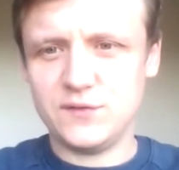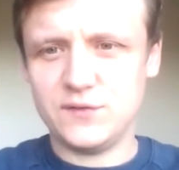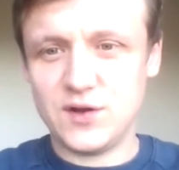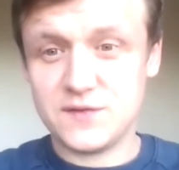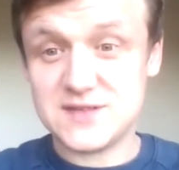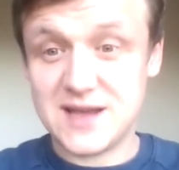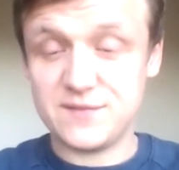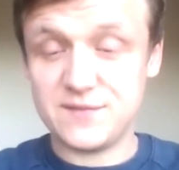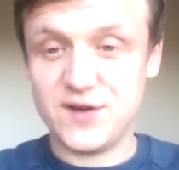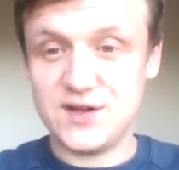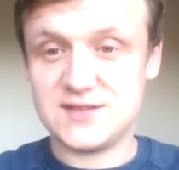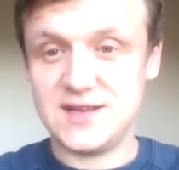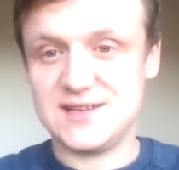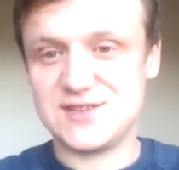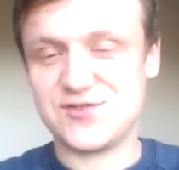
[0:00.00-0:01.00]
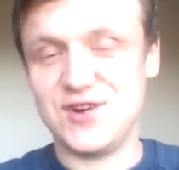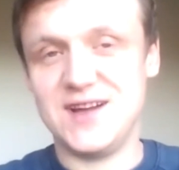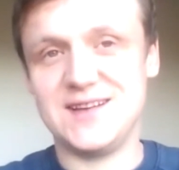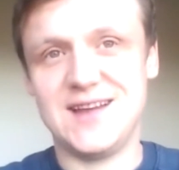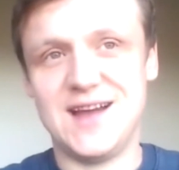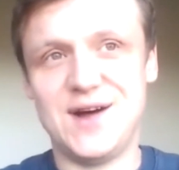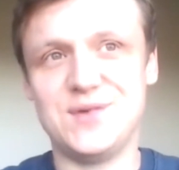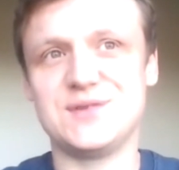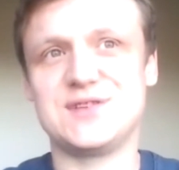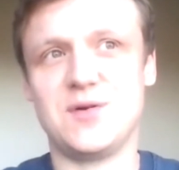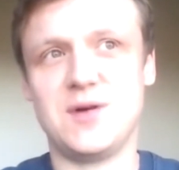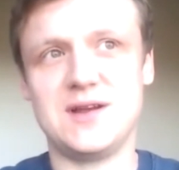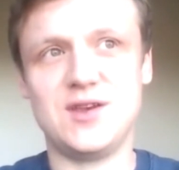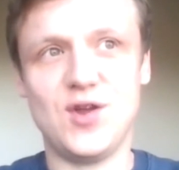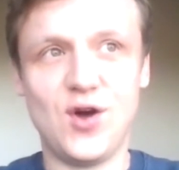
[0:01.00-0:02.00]
And obviously I'm first aid trained now, so
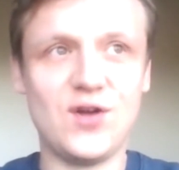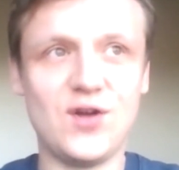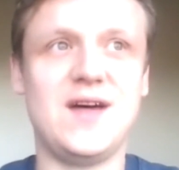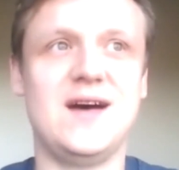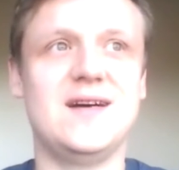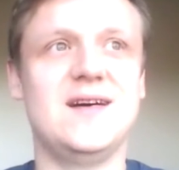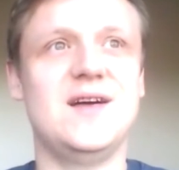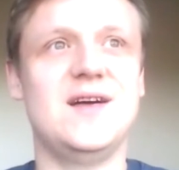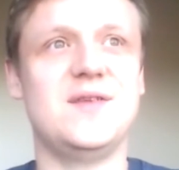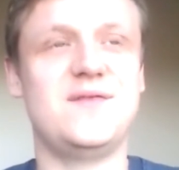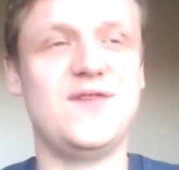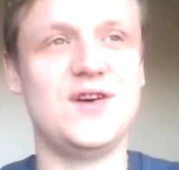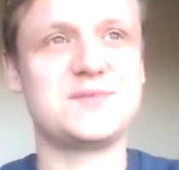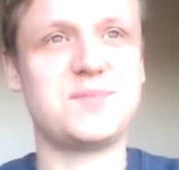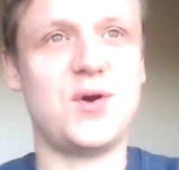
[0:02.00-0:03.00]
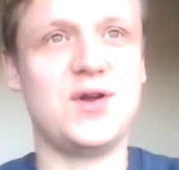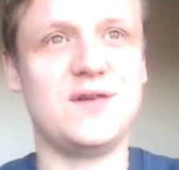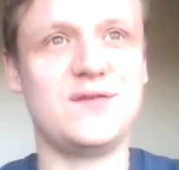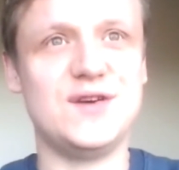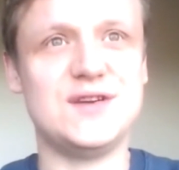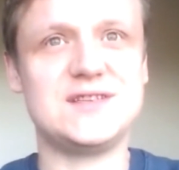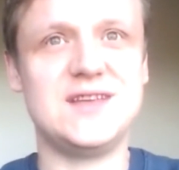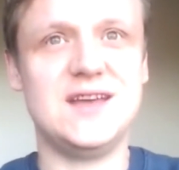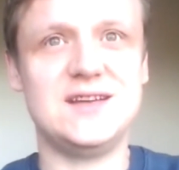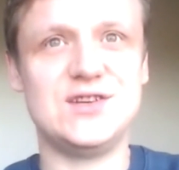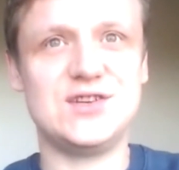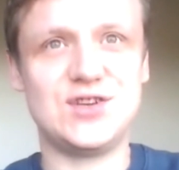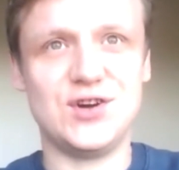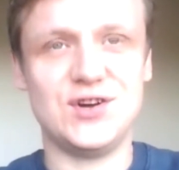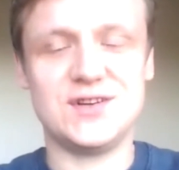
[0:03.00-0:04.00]
I know that at the first point of first aid you
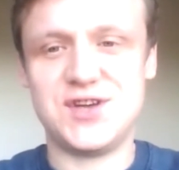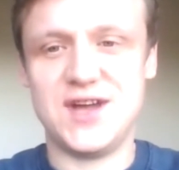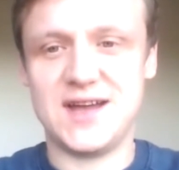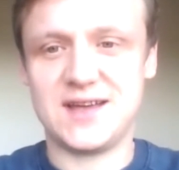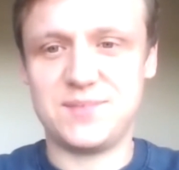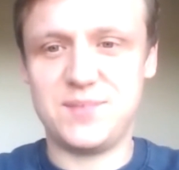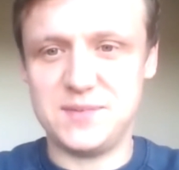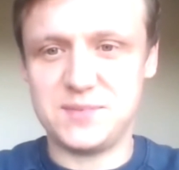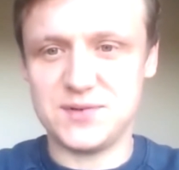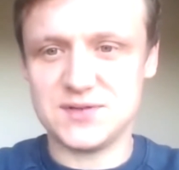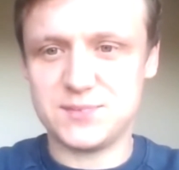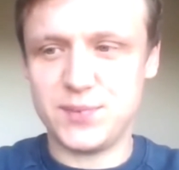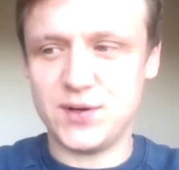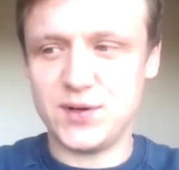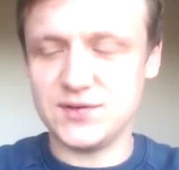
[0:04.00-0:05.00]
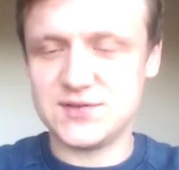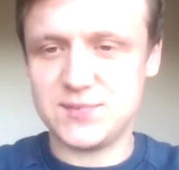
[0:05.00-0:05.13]
don't check people's pulse,